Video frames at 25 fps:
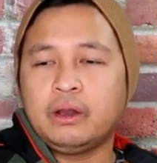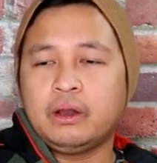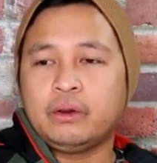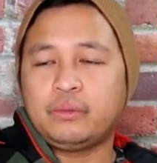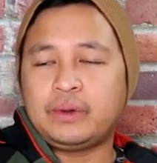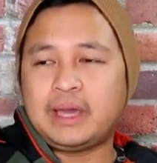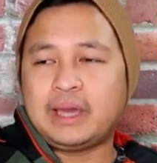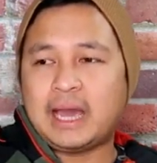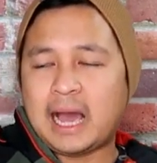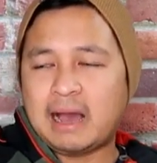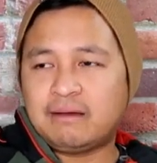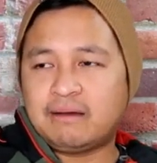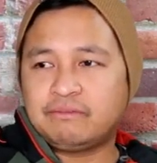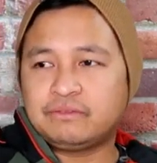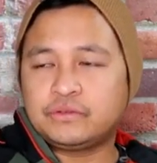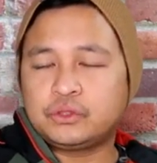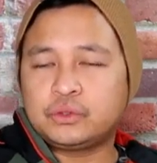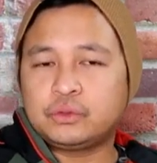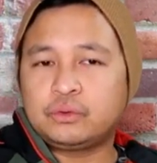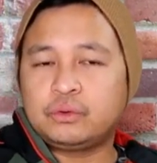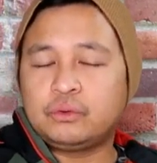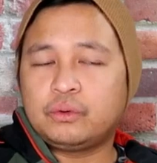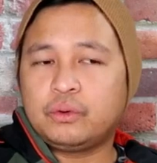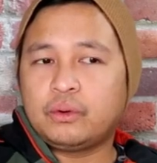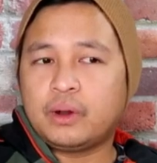We have
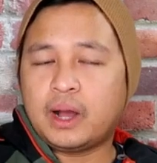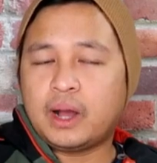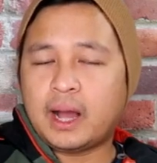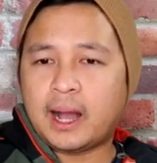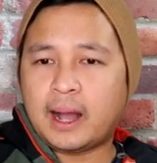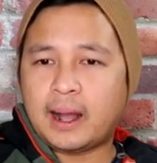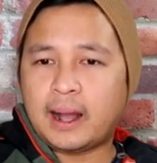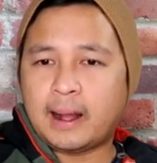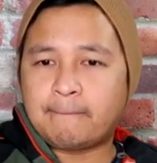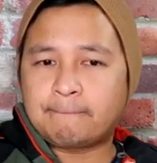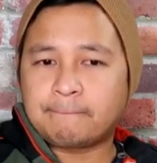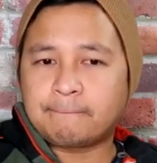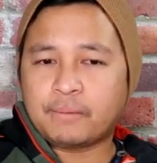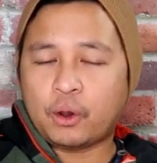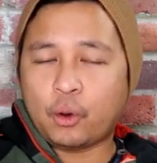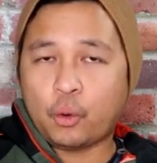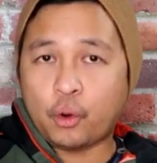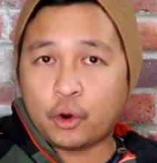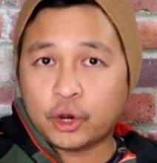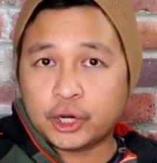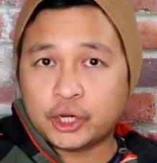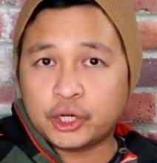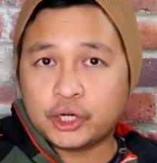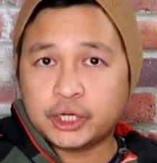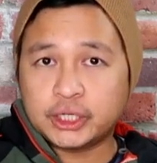to
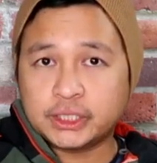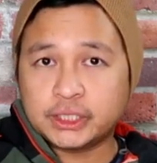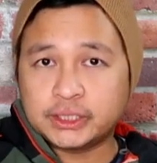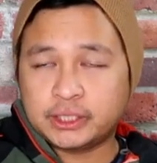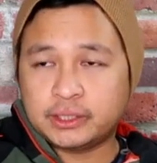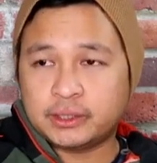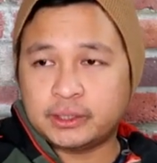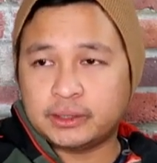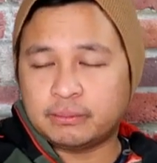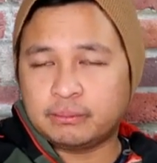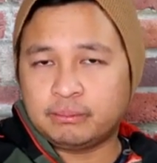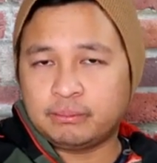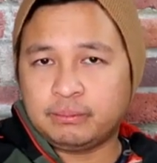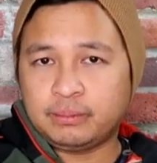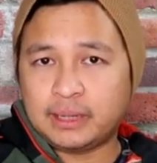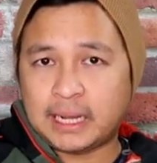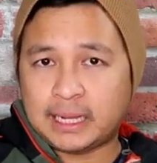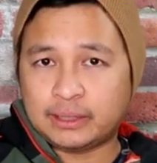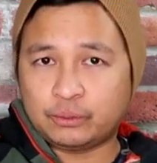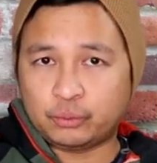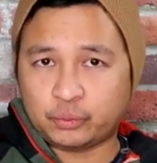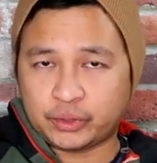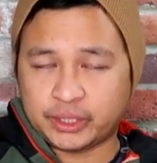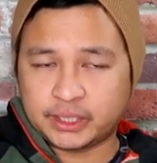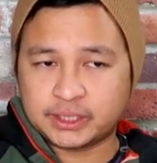order their
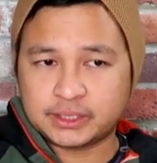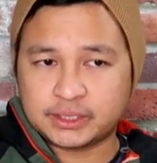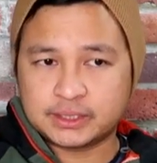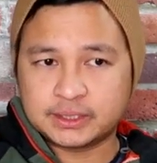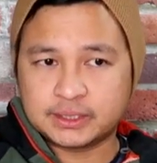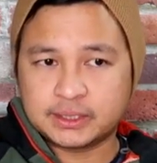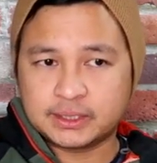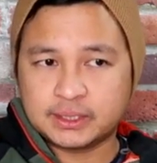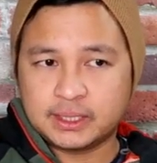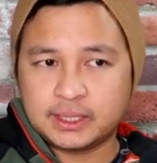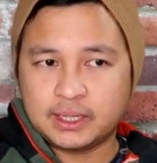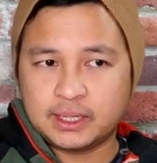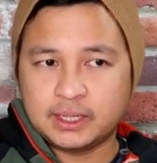blood works.